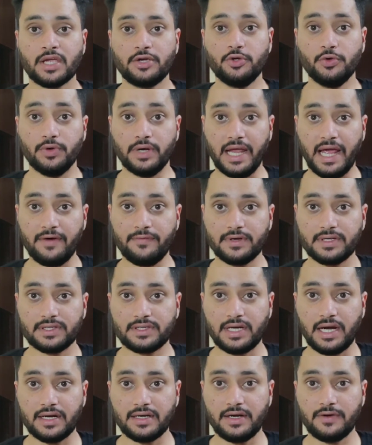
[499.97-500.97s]
You never
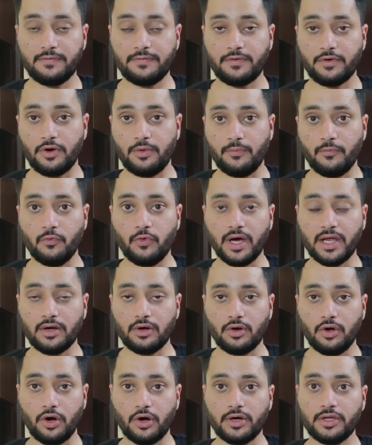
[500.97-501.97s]
start it from
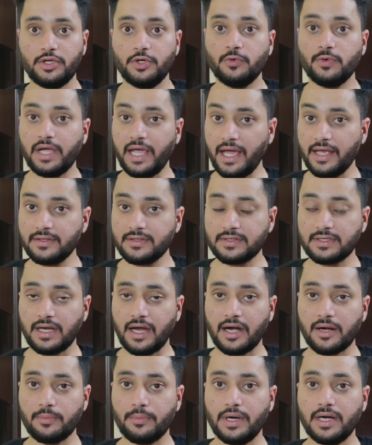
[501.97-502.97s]
one node. You can
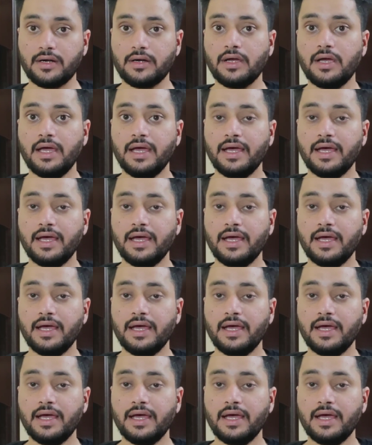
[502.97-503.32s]
start, but